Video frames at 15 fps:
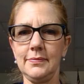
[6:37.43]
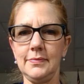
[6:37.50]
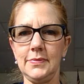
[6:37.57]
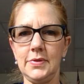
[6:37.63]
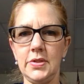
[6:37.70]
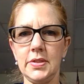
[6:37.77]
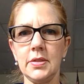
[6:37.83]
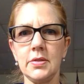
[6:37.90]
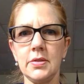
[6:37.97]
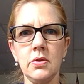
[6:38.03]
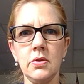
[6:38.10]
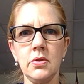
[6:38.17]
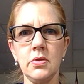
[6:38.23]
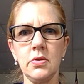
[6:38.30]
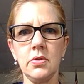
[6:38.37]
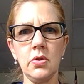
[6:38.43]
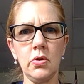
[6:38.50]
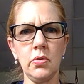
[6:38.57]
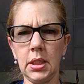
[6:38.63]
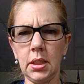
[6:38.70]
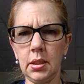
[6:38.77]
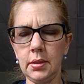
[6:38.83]
She doesn't know
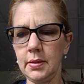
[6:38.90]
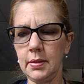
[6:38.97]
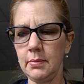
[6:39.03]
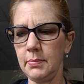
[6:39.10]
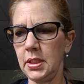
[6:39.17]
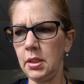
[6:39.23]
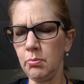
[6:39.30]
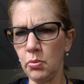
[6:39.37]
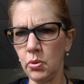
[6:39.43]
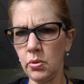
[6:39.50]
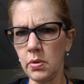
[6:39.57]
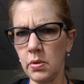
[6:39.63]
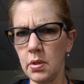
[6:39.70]
nothing to people anymore.